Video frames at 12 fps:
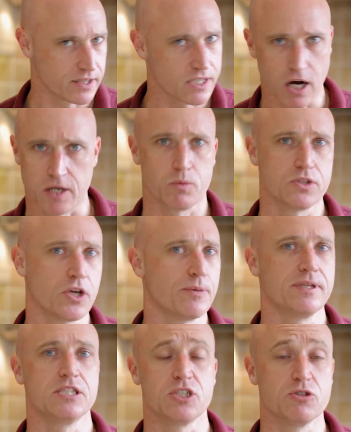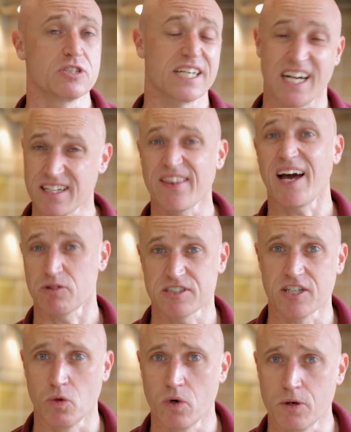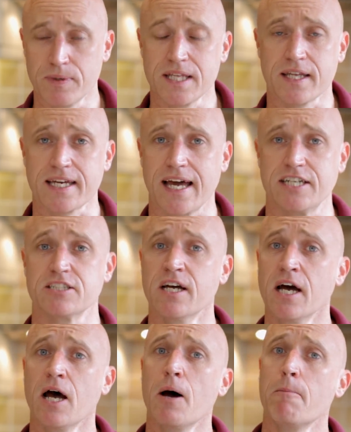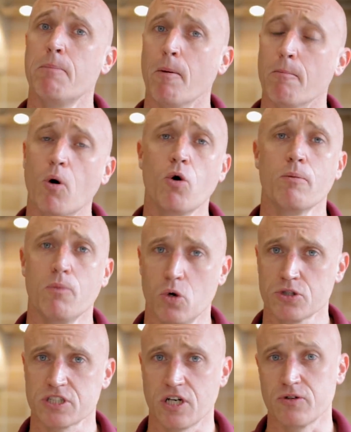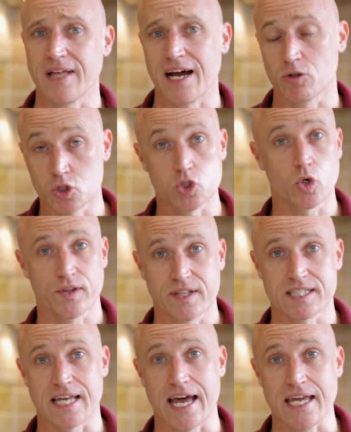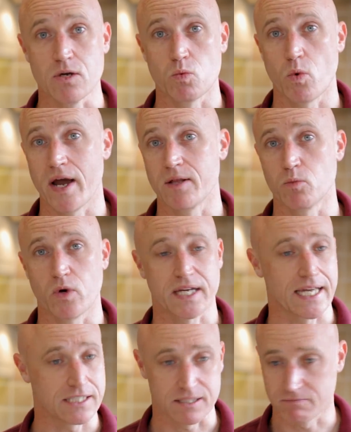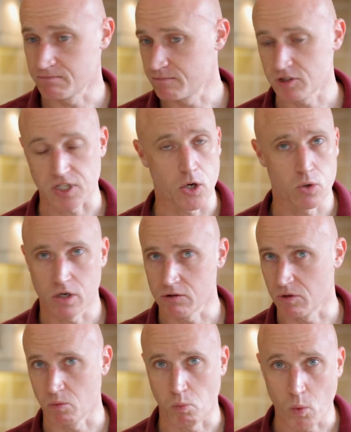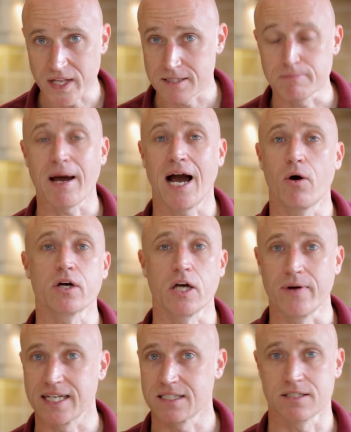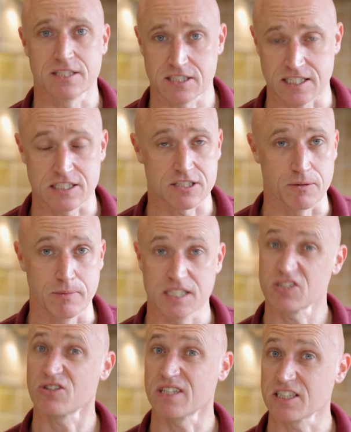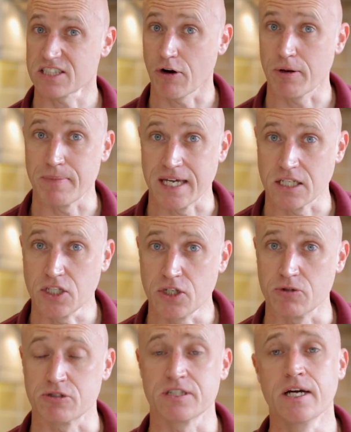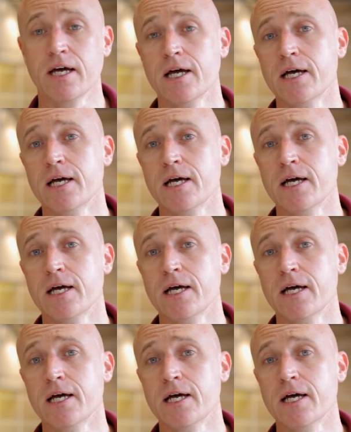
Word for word: of the night when nobody's using it, and that still will be the case. But more and more so now during the day when we're getting solar and wind power going into the system and it's not necessarily being used.